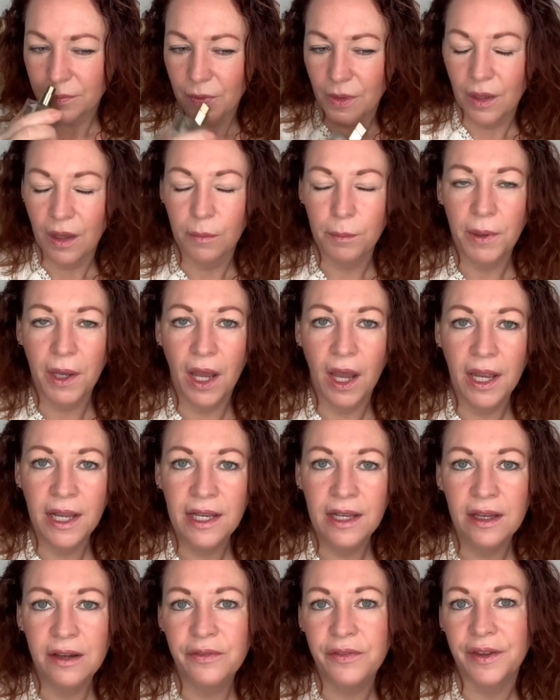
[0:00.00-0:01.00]
But I
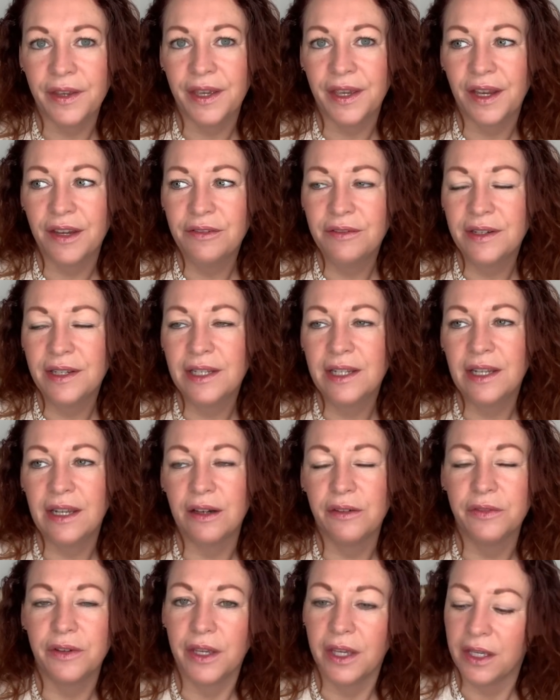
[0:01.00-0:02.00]
love it. I really
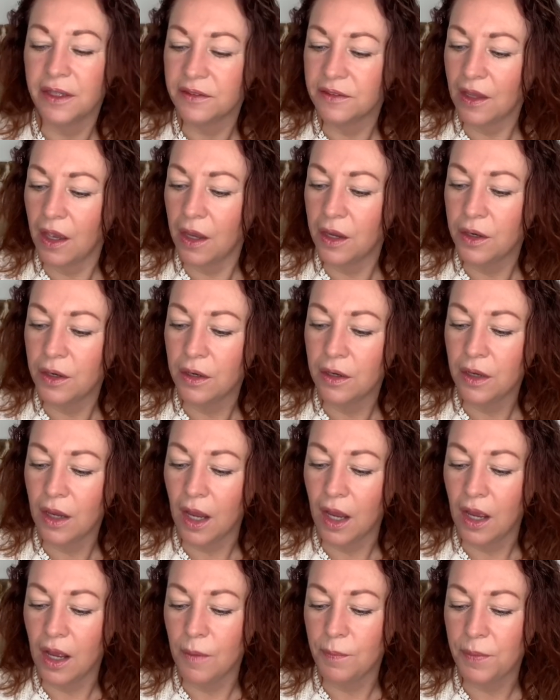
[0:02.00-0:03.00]
love it. So,
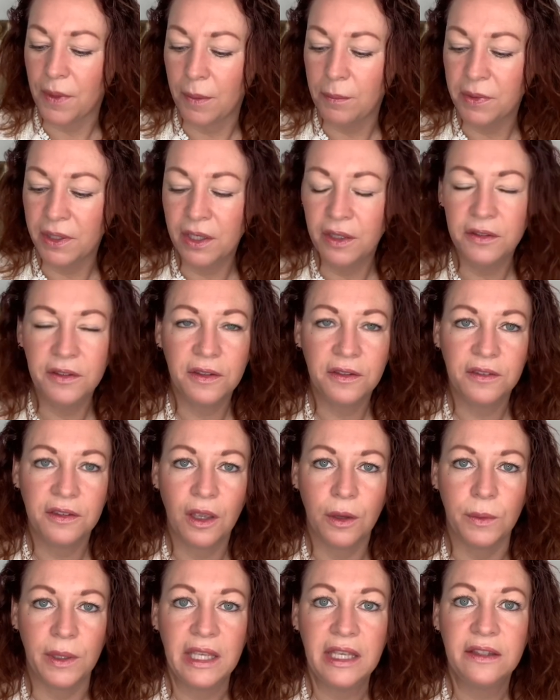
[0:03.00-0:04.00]
um, and because it's
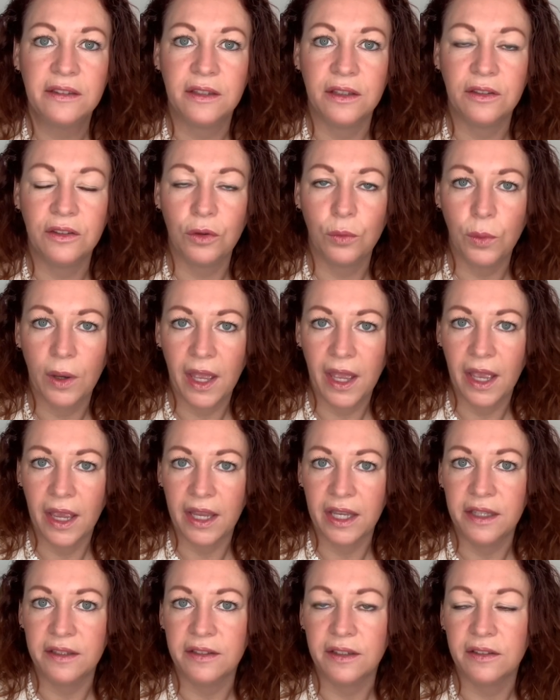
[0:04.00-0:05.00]
so easy to wear,
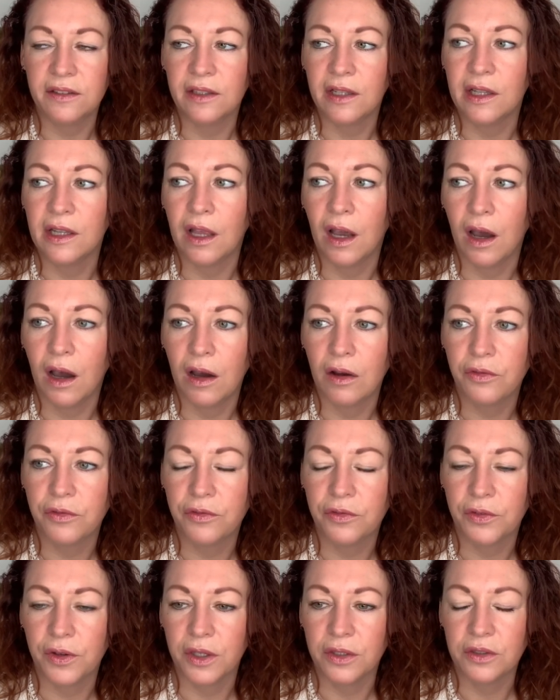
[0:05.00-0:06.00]
easy to love,
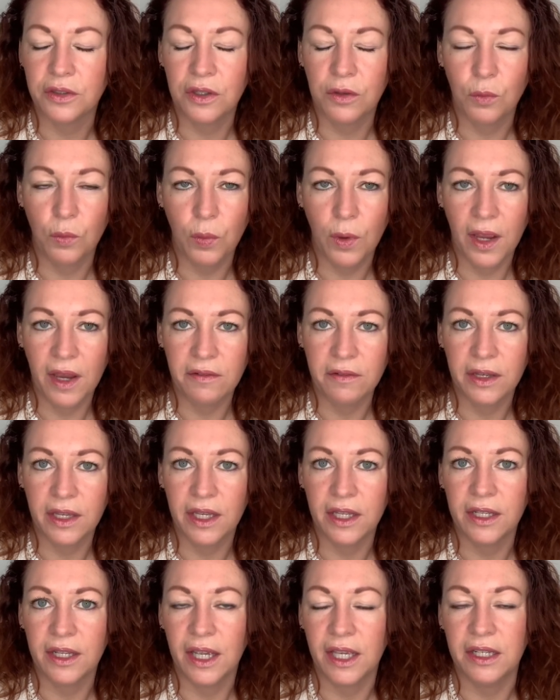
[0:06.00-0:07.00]
I can wear it
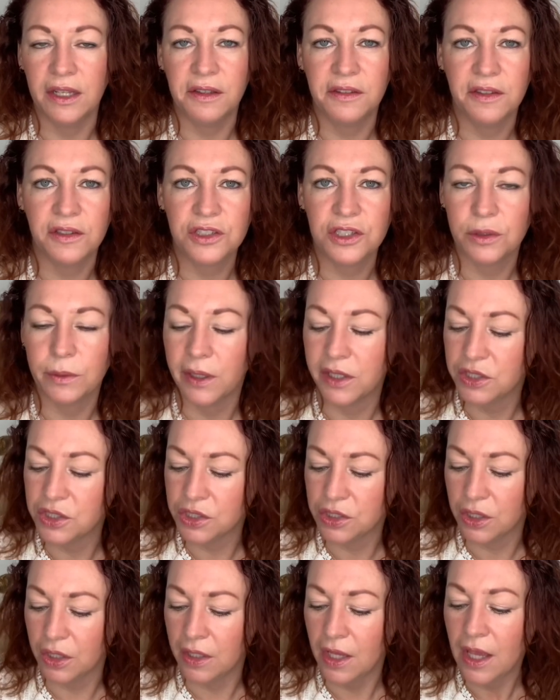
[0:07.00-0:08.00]
in any
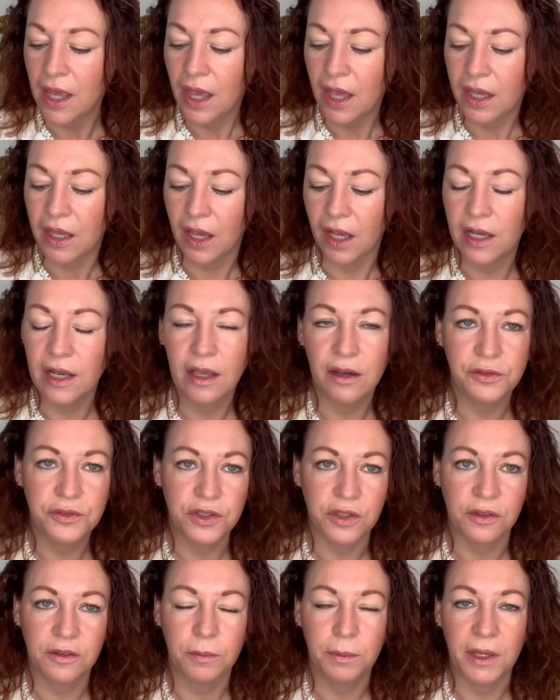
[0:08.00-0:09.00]
situation. I love
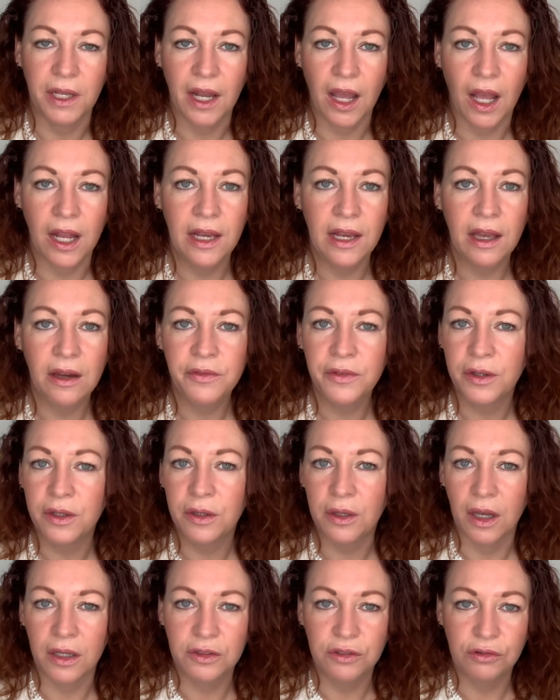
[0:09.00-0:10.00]
just being, I love a,
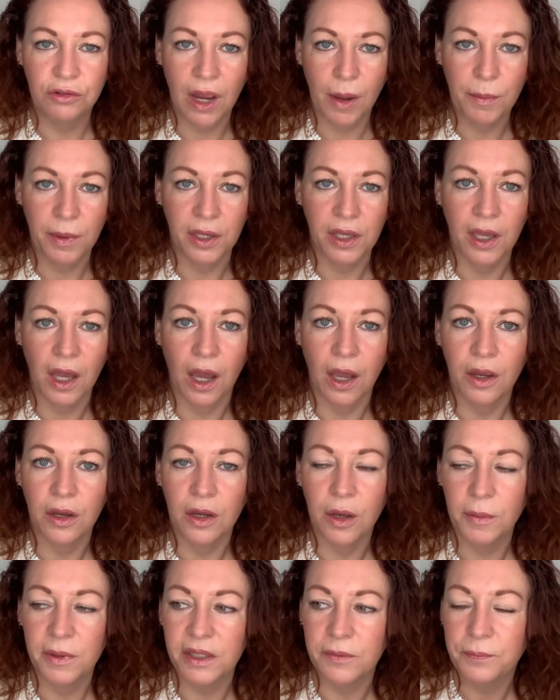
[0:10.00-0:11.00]
a grab and go.
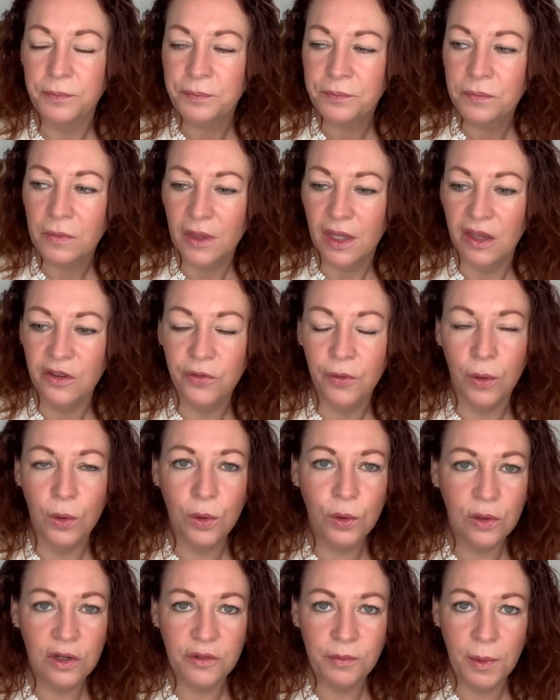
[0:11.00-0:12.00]
I mean, if
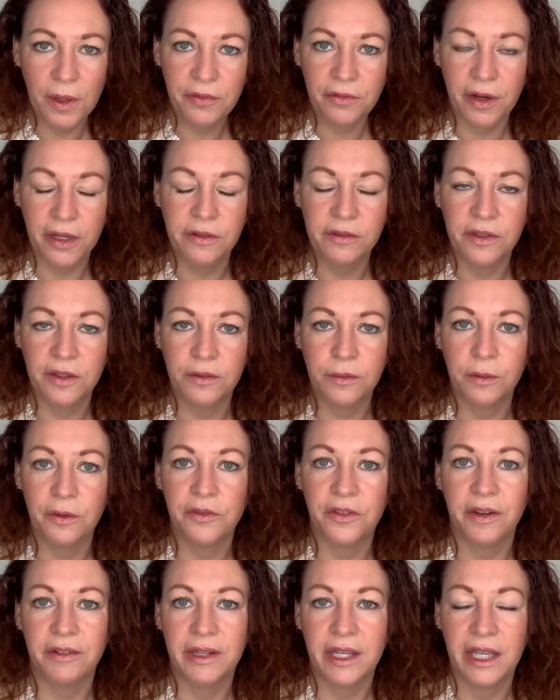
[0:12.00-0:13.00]
all of my fragrances were
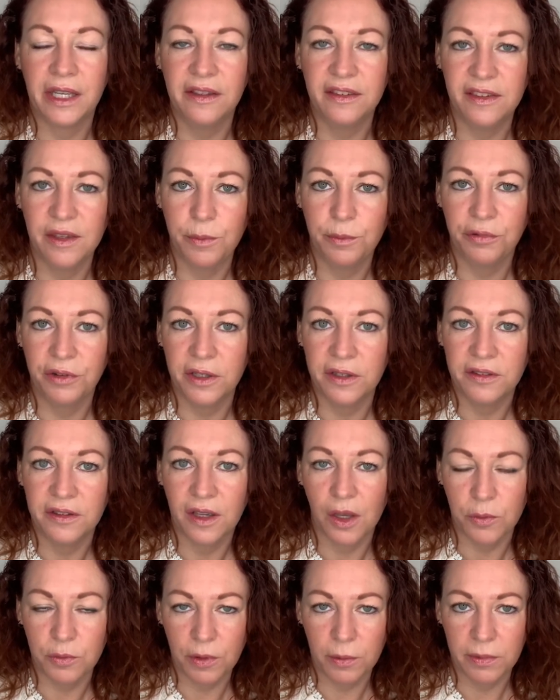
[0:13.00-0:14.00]
very easy breezy,
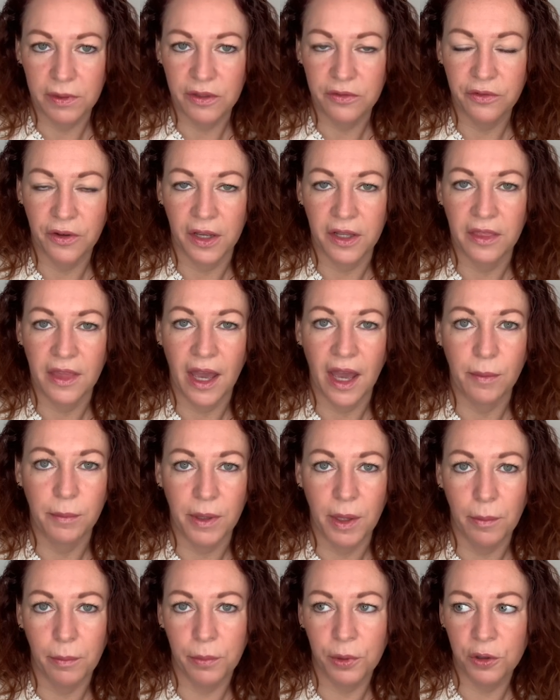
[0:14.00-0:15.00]
I'd probably find that a
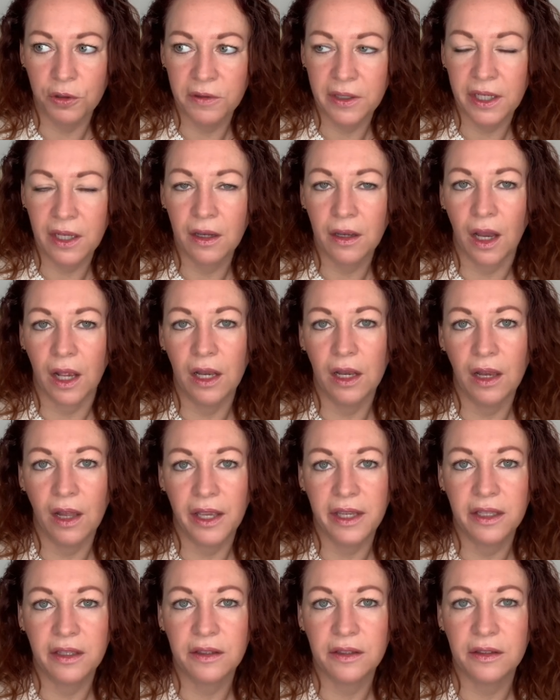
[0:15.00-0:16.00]
bit boring. I
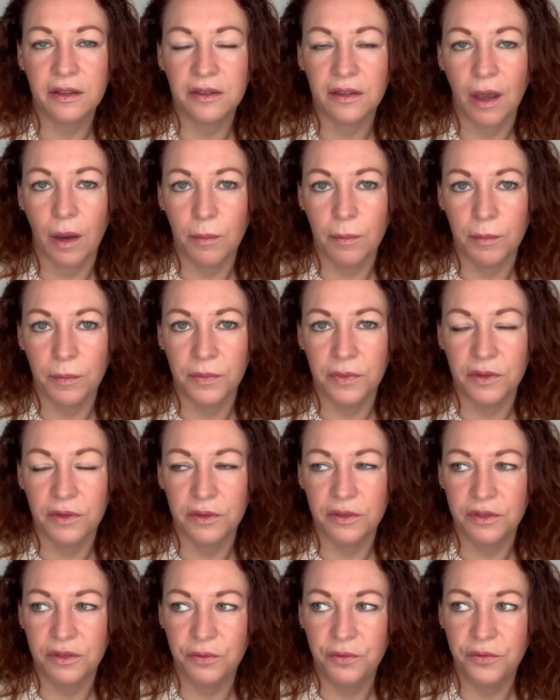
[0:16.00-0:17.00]
like
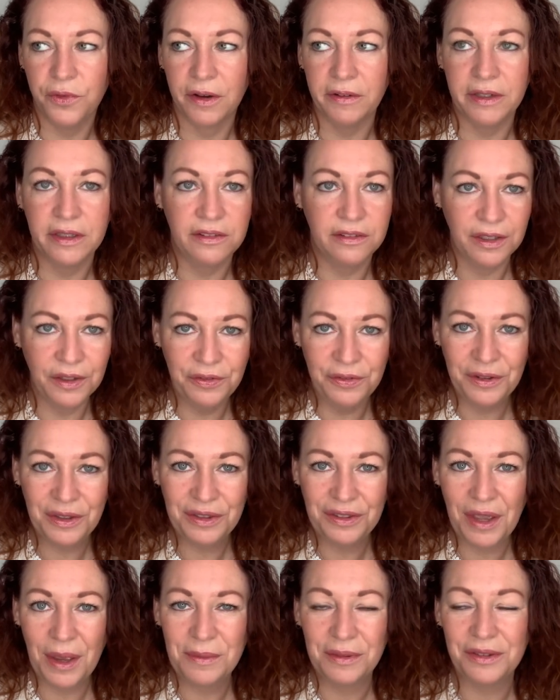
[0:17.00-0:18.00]
some very different
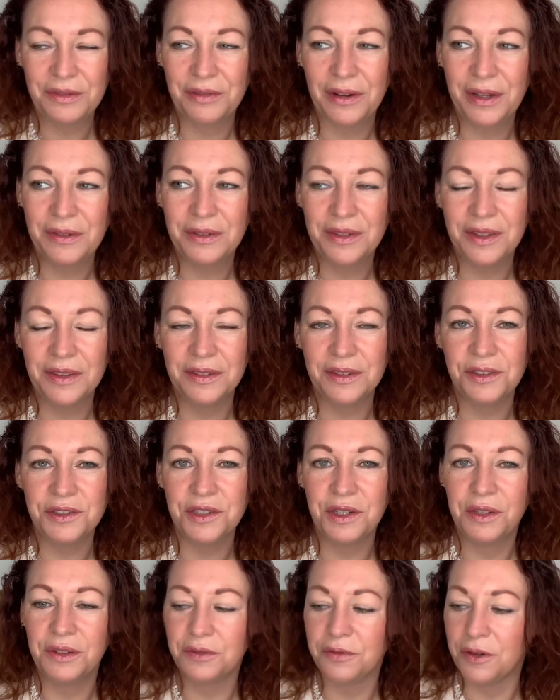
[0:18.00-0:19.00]
types of fragrances to
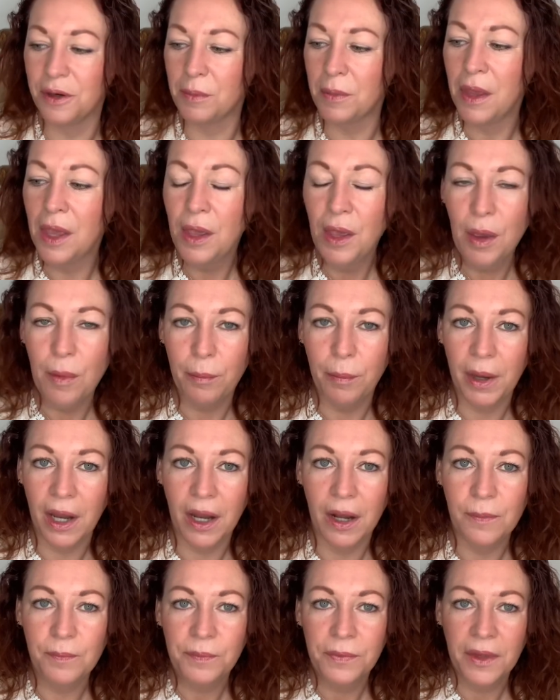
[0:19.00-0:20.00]
choose from,
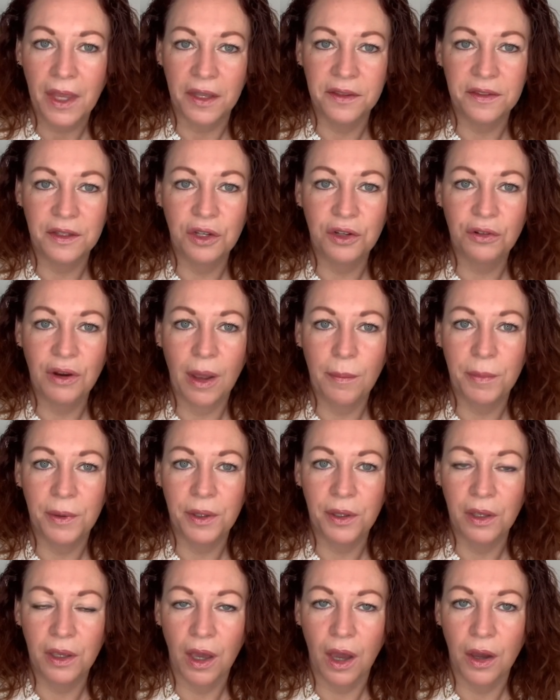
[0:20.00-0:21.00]
but as a grab
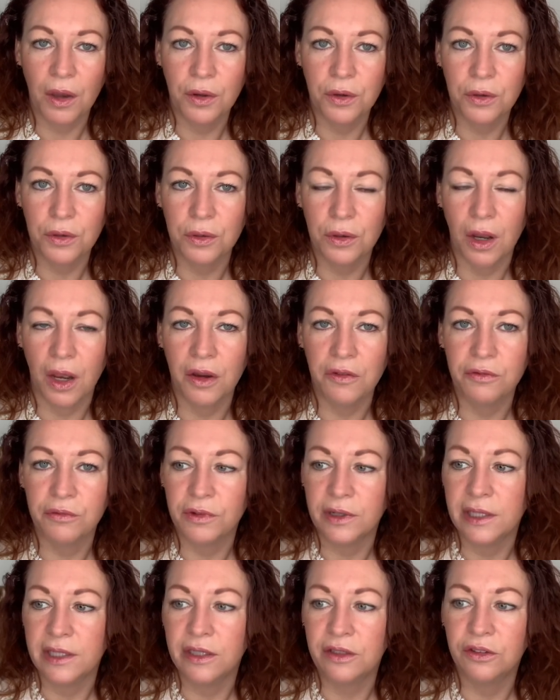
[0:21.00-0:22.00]
and go, I
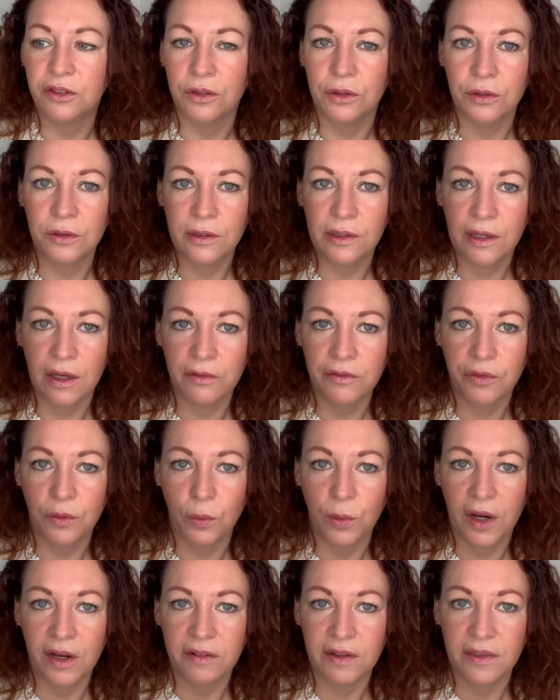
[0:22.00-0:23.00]
really do love
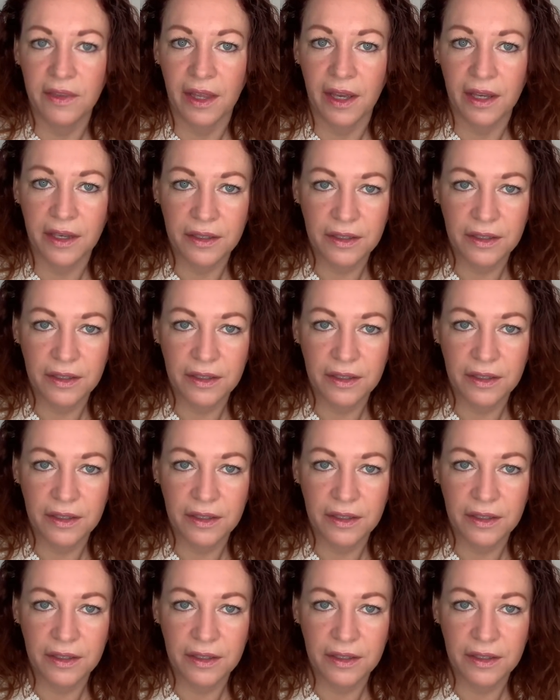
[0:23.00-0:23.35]
wearing that.